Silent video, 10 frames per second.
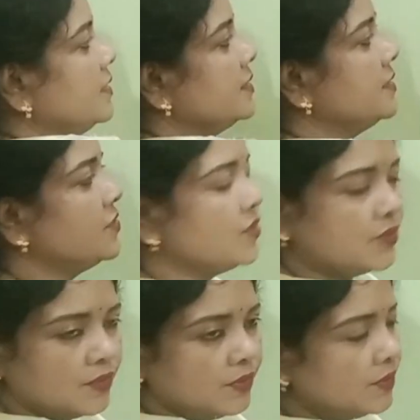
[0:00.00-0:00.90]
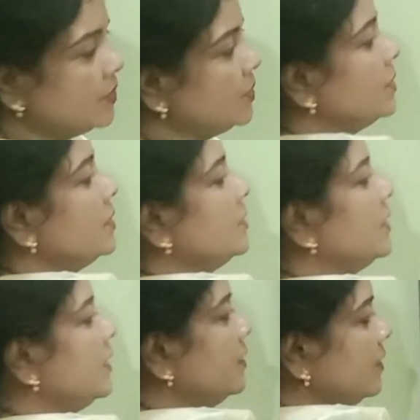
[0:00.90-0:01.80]
this is 0.
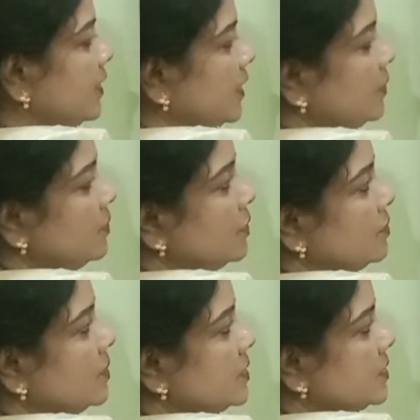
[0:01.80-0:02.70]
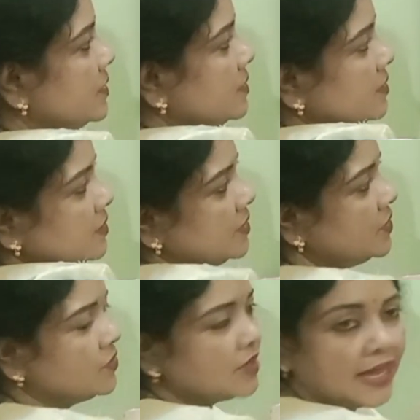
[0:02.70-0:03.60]
Then 3 to onwards this
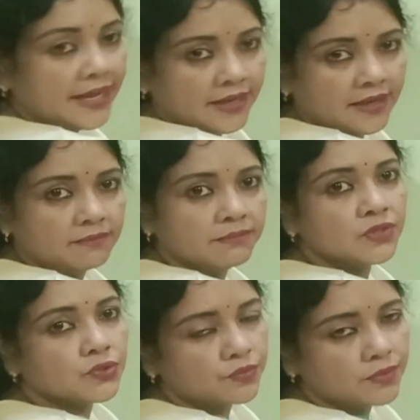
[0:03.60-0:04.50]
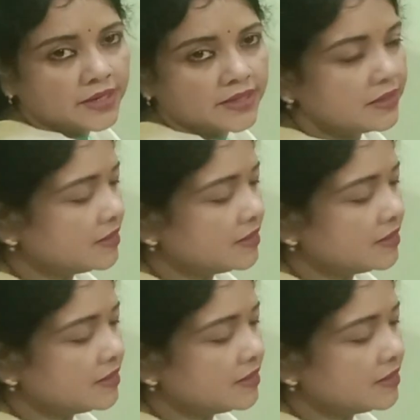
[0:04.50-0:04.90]
is high, means 1.